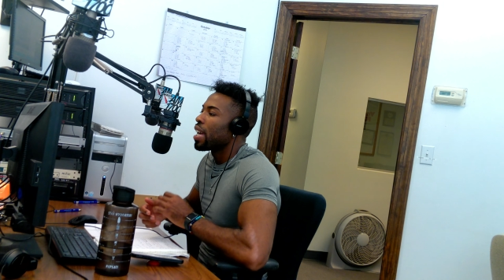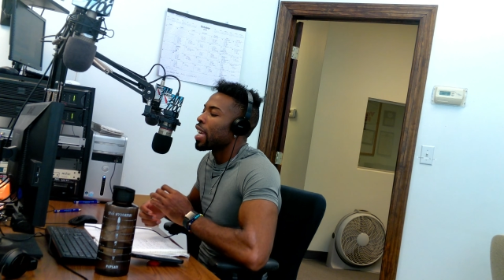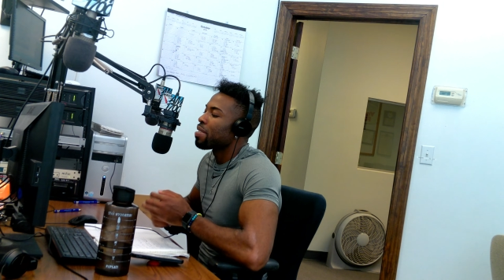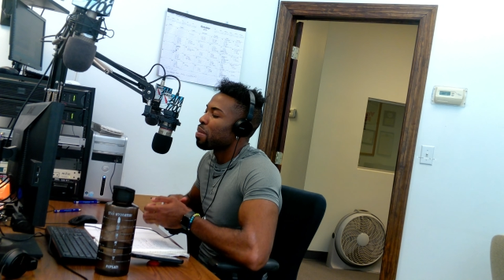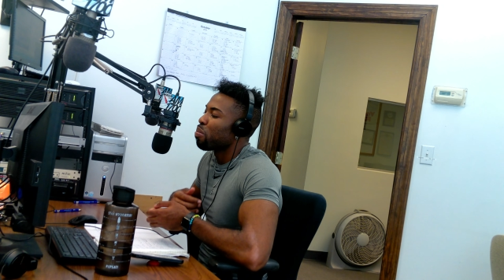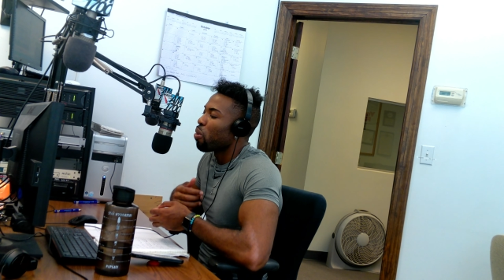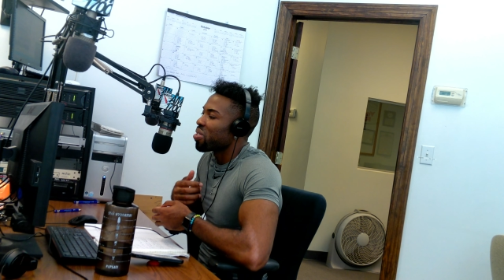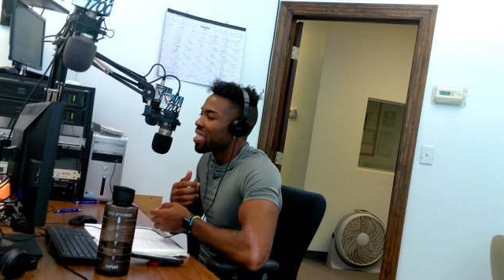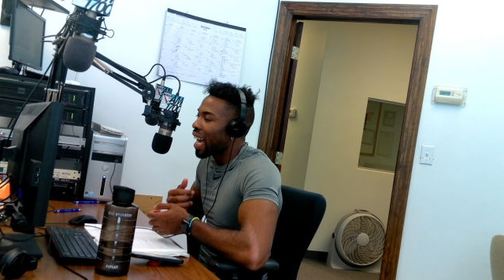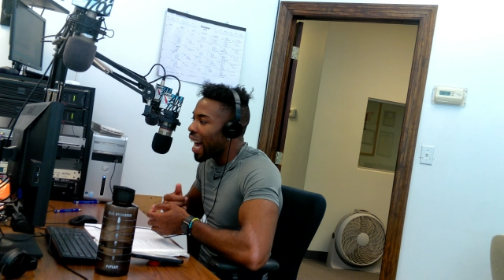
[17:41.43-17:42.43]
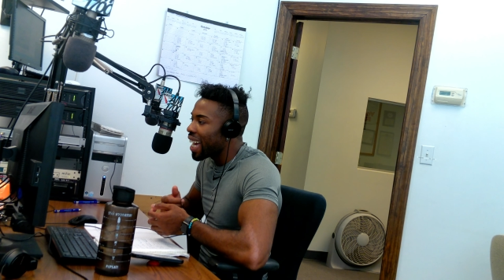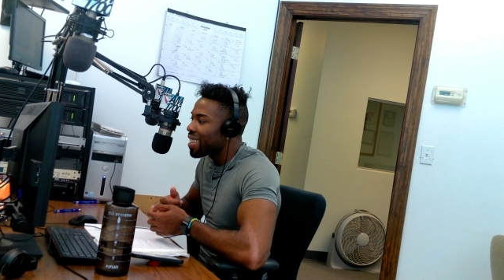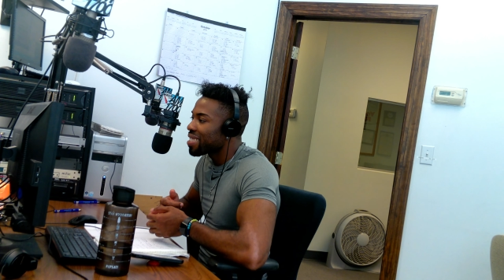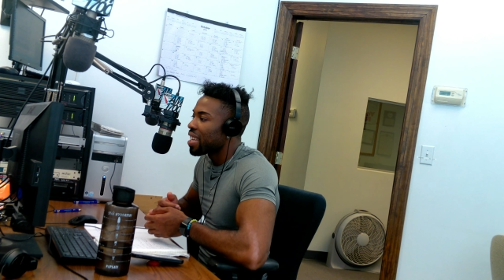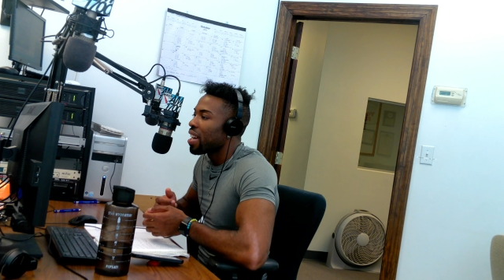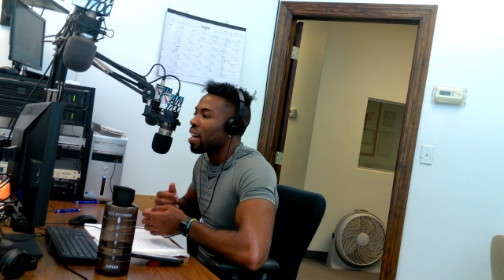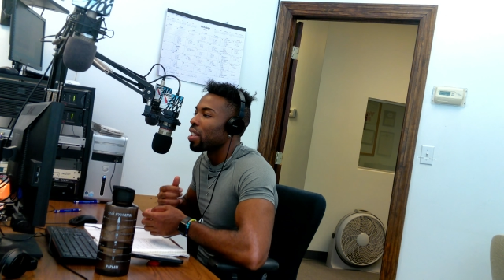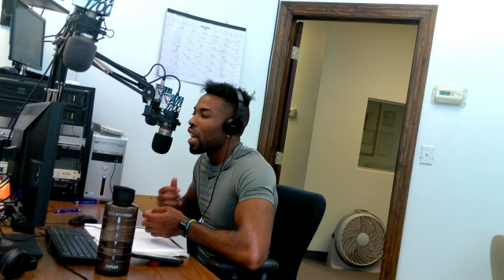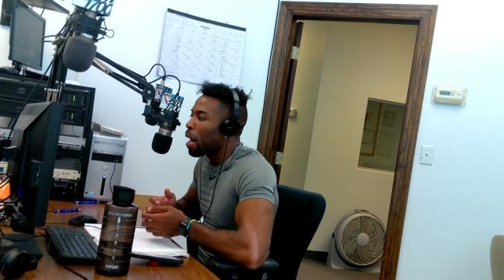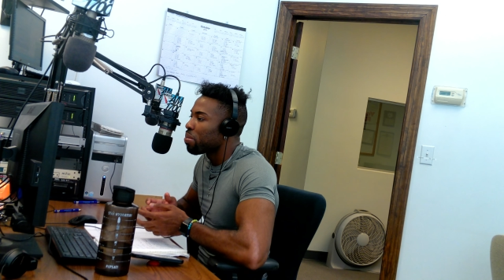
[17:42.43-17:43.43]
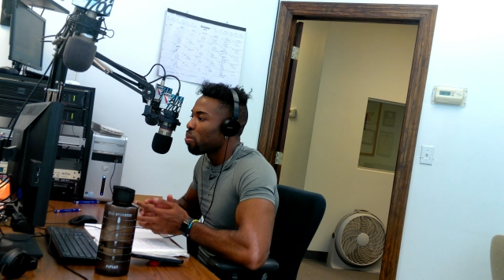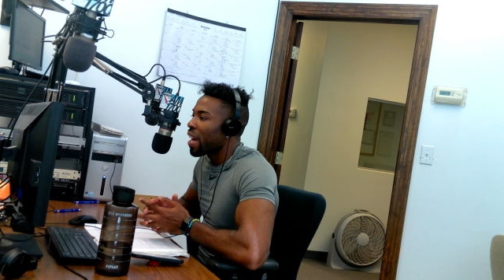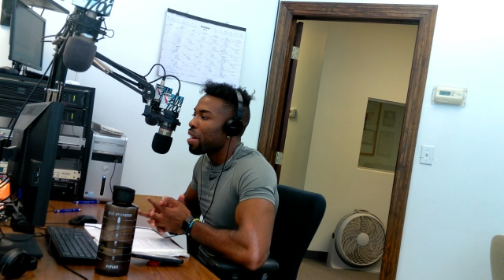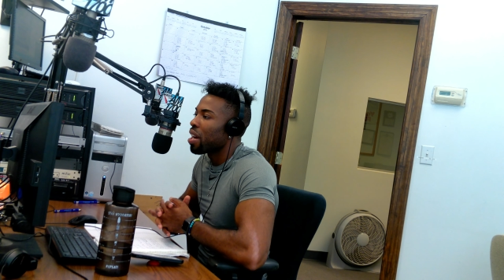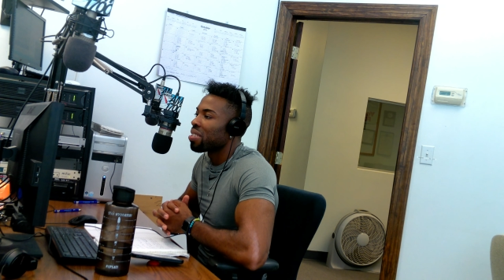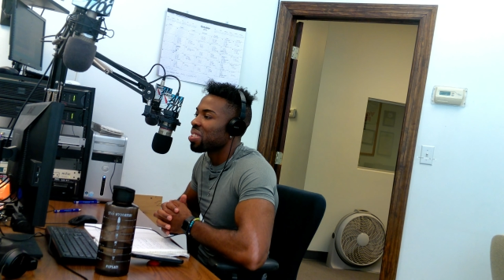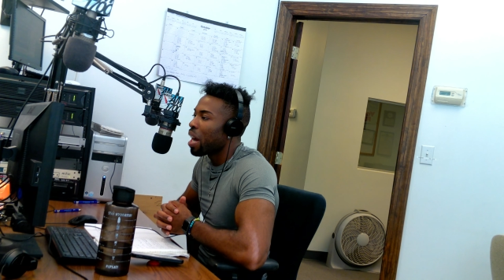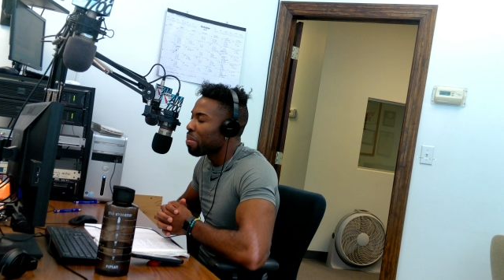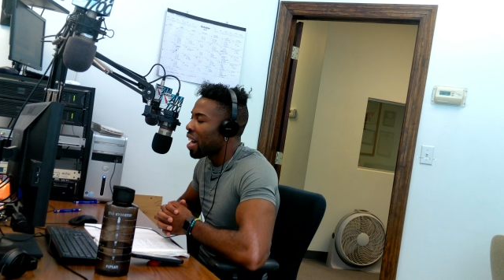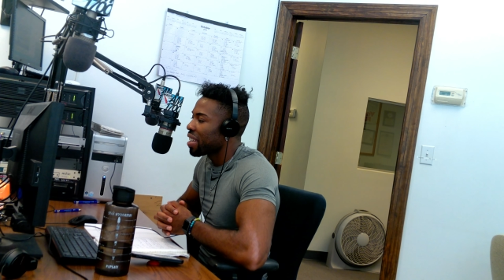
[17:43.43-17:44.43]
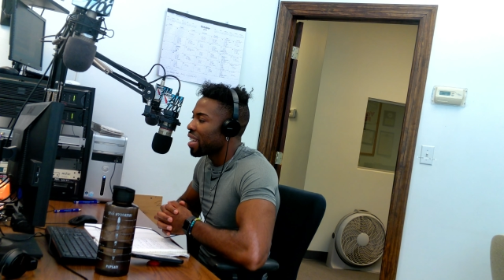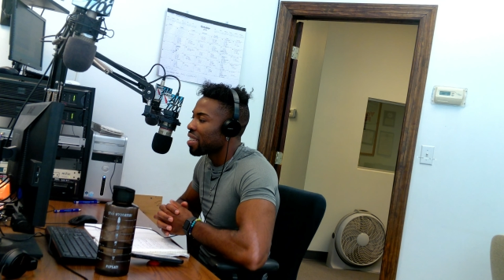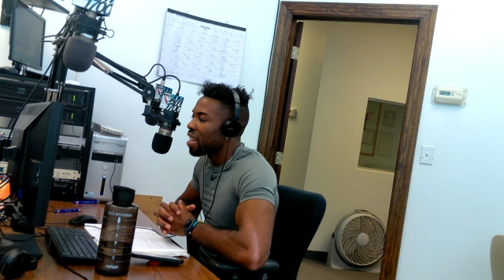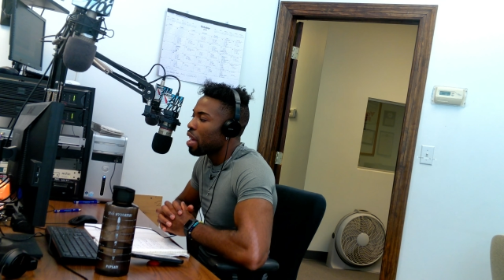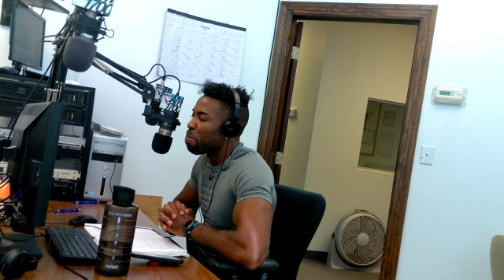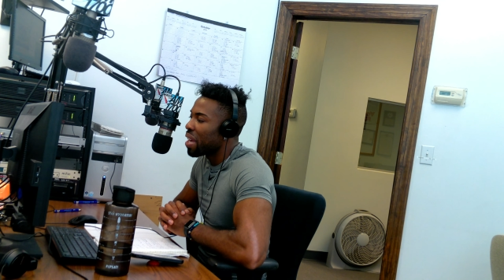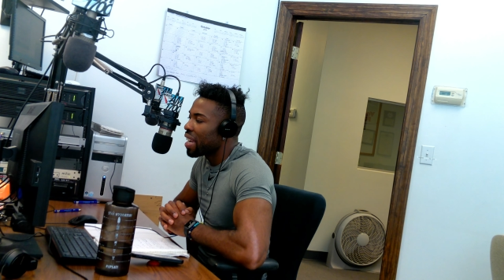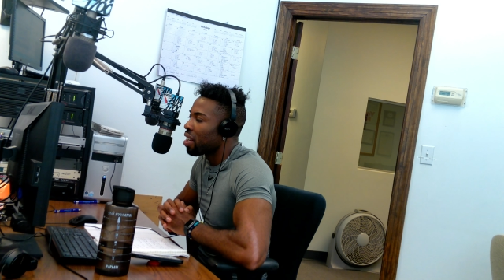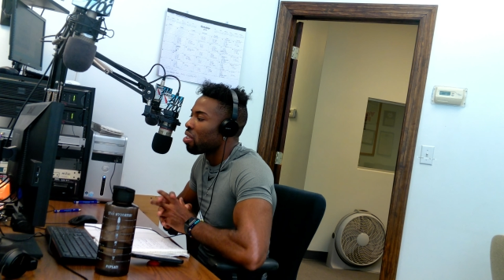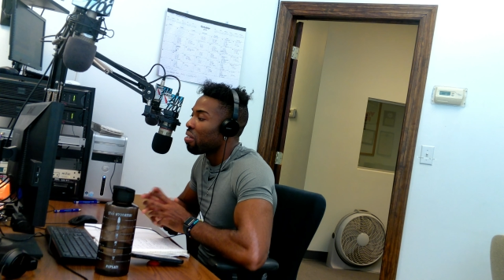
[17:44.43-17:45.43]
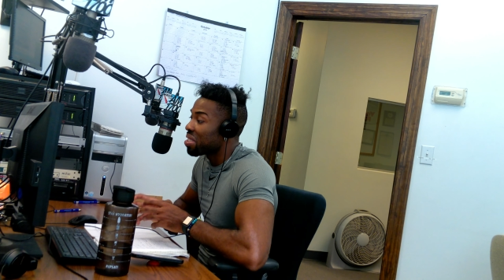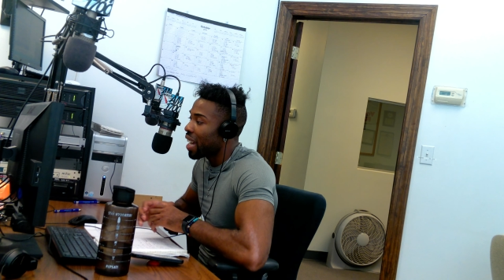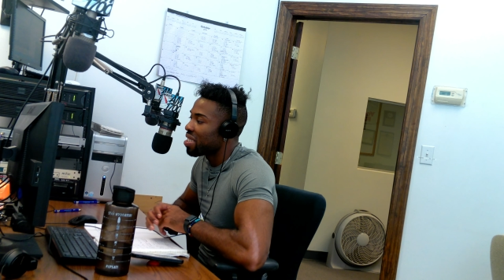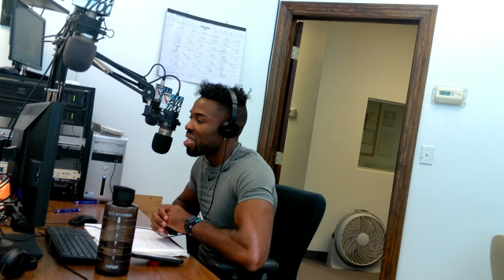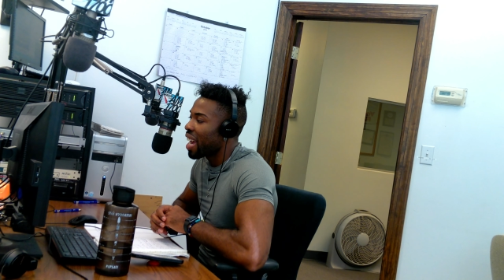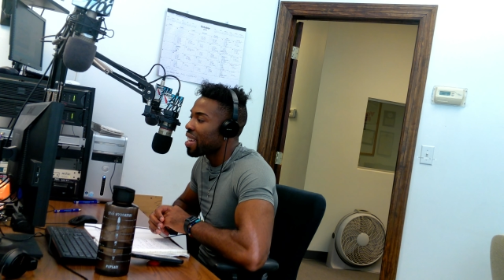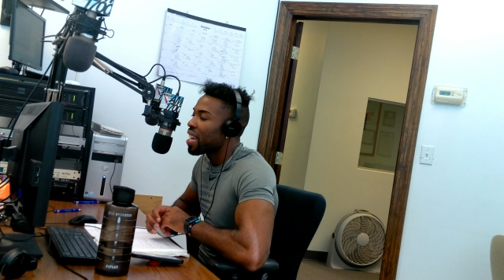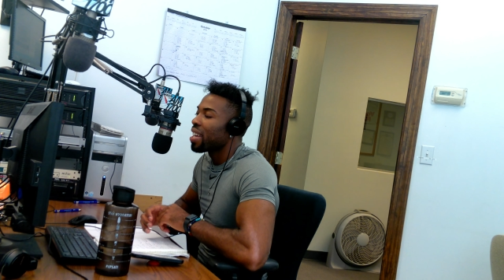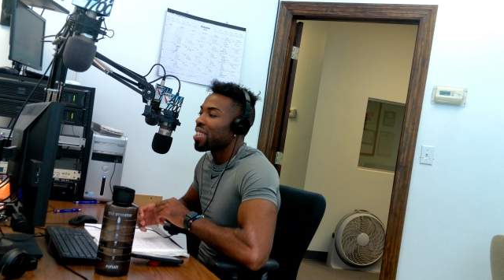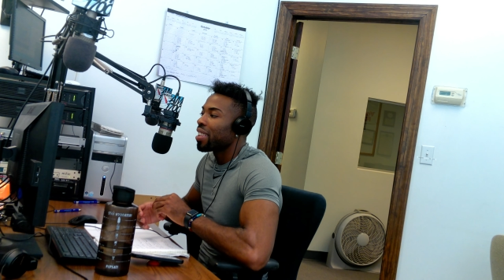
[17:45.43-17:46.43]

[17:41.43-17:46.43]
He gives them more size, a lob threat, a shot blocking, big alongside Chet.